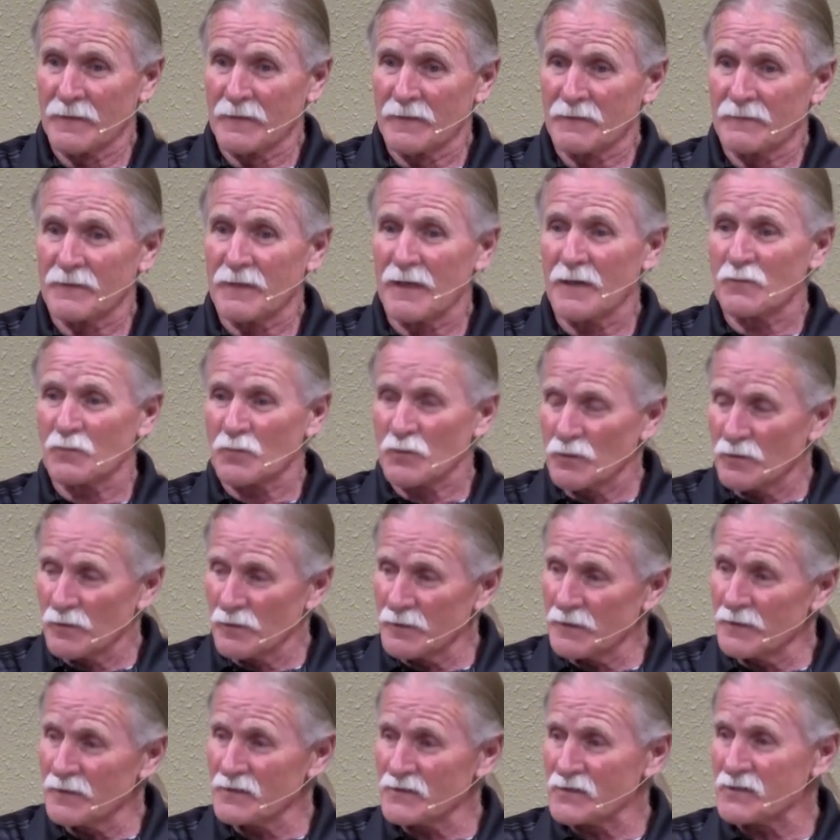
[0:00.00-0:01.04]
That
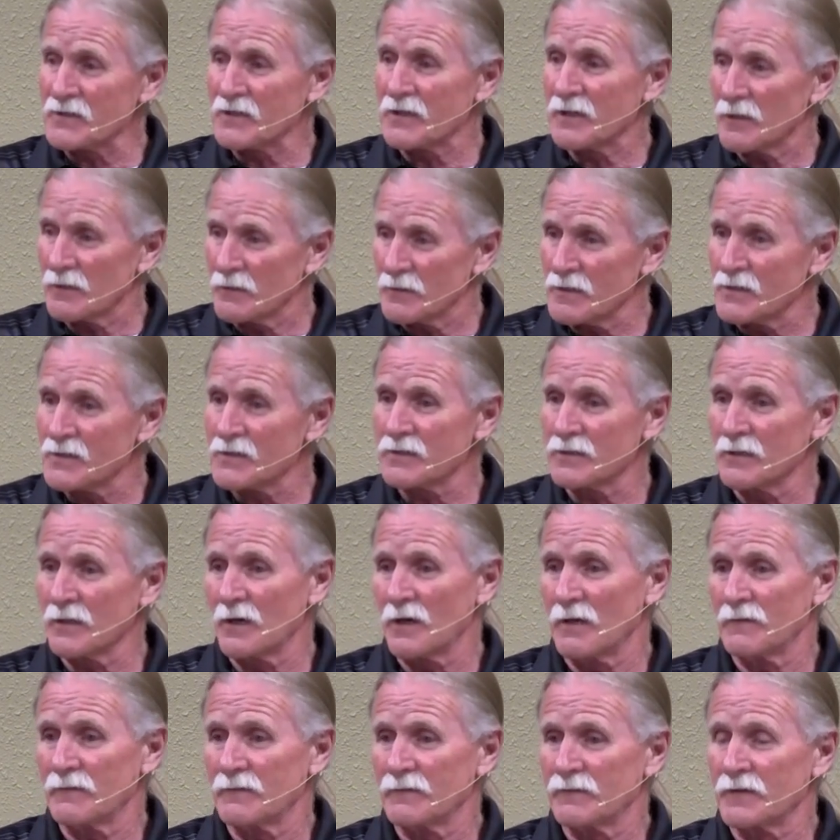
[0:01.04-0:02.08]
really is scary
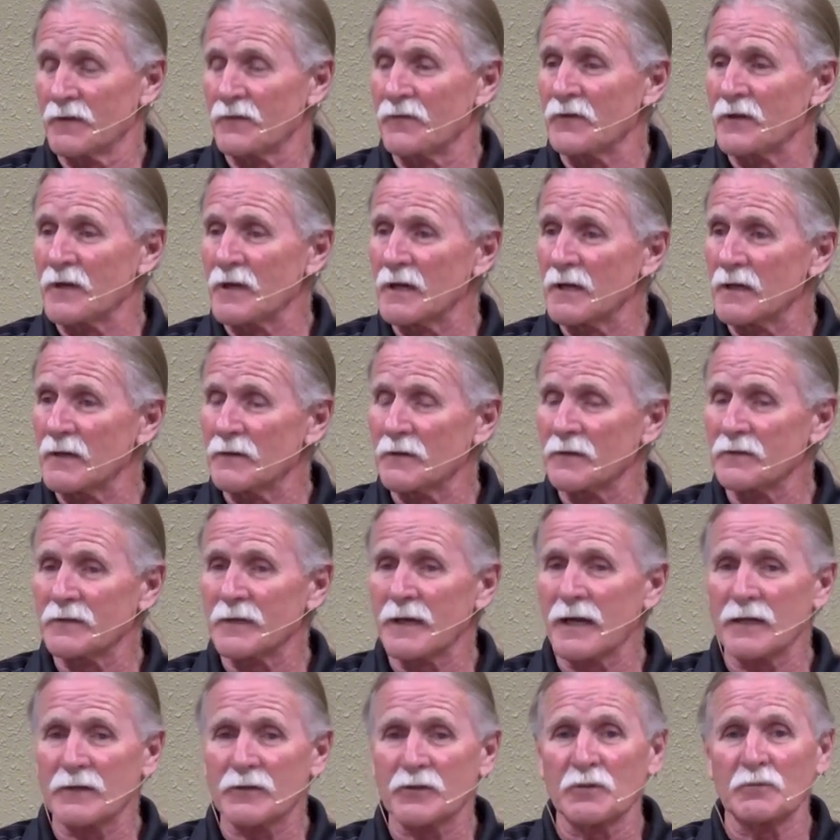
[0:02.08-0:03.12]
stuff to think that
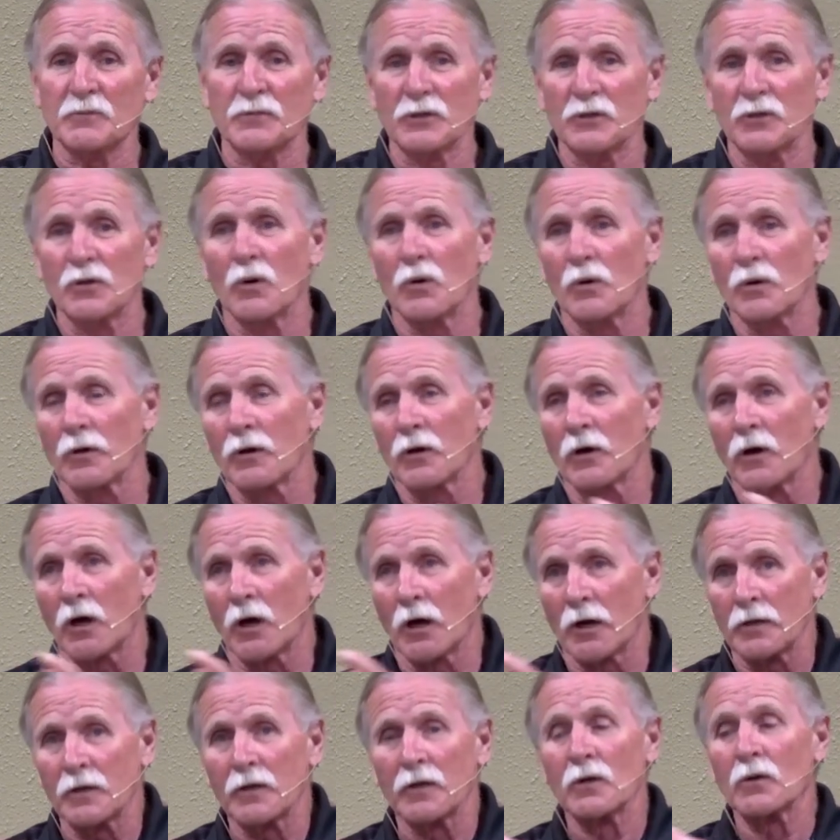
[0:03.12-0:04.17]
that could be going
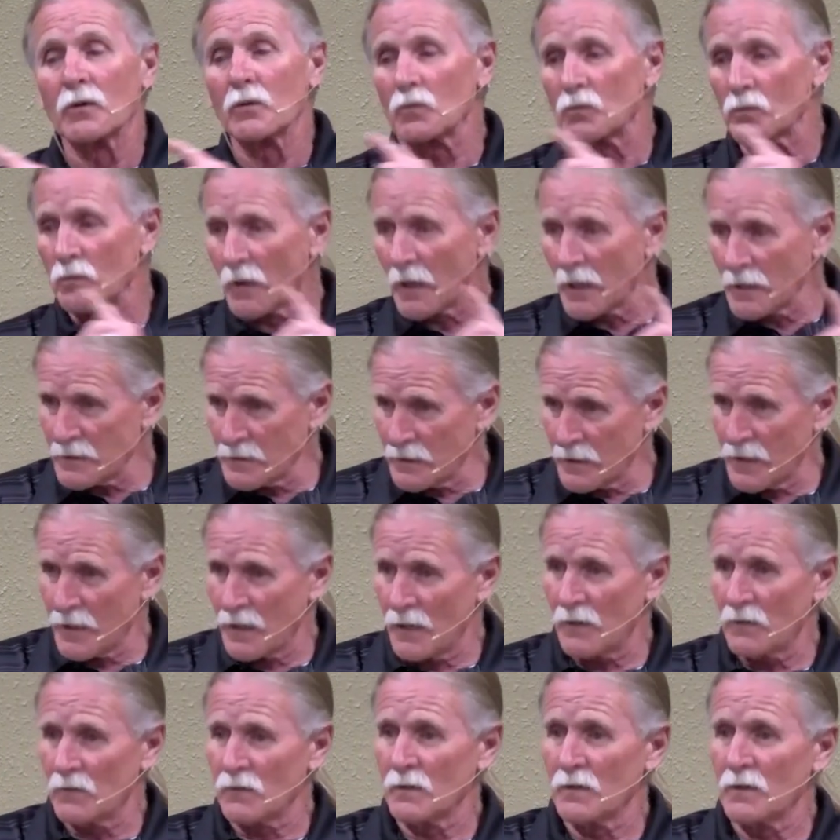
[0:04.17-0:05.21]
on right
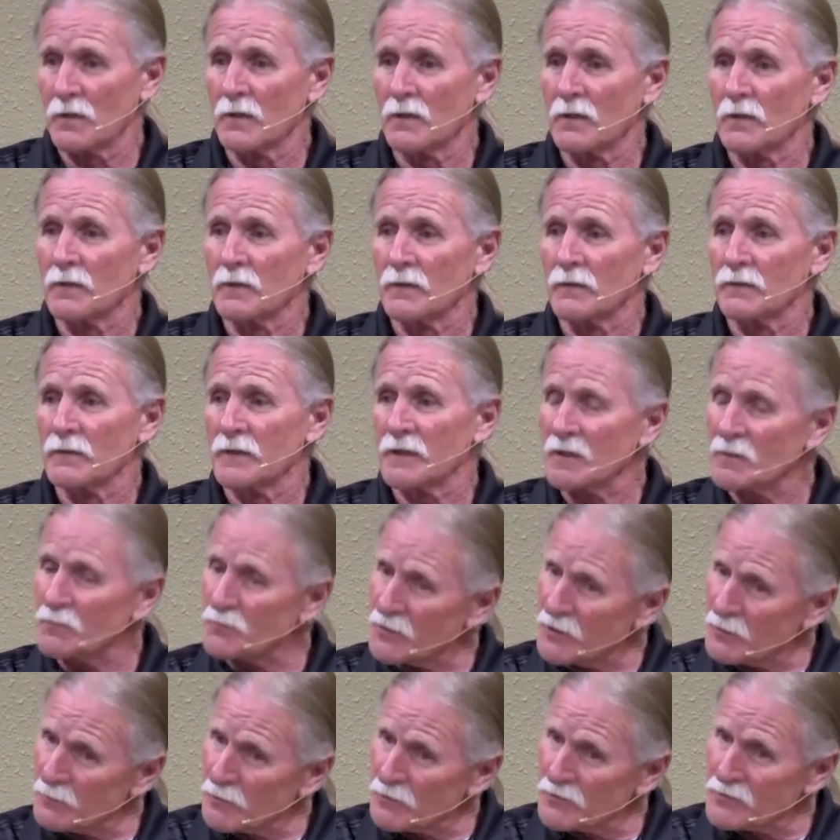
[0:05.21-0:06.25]
now in
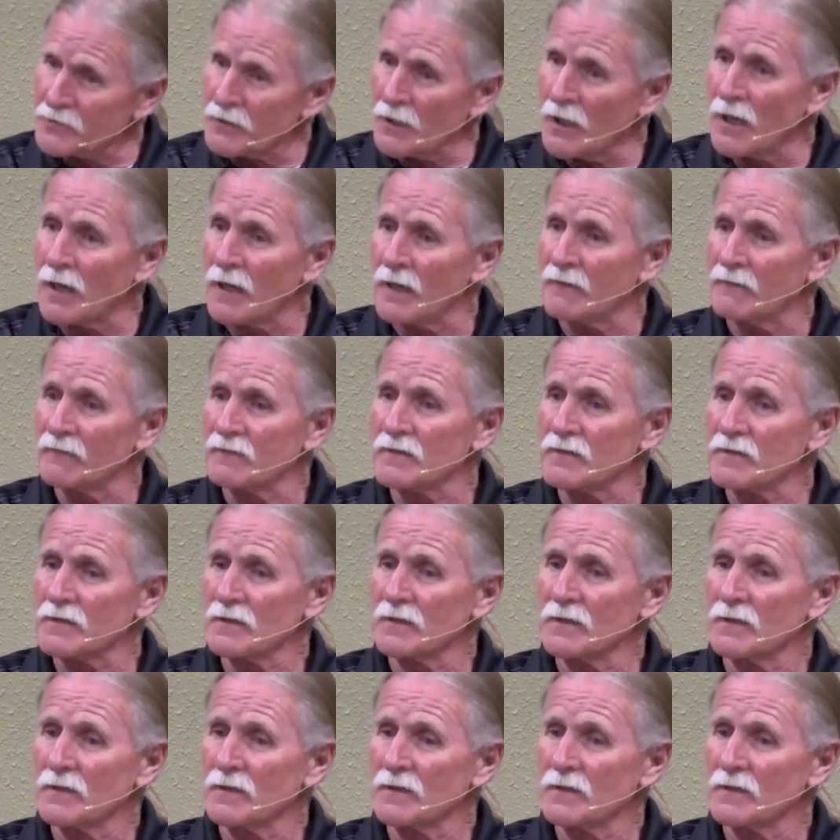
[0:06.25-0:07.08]
people's lives.